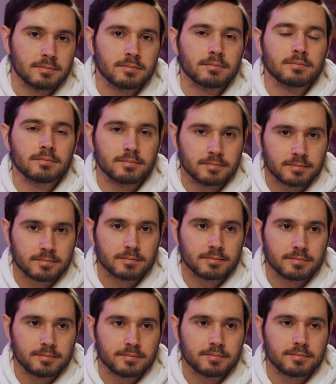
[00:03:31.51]

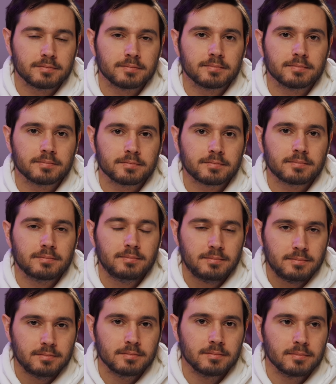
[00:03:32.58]

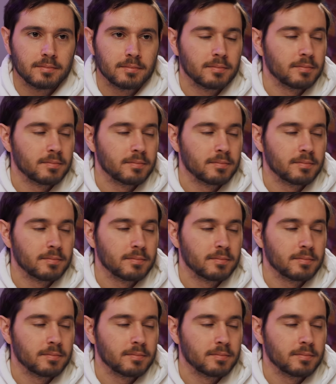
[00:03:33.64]
No words are spoken by the person on screen.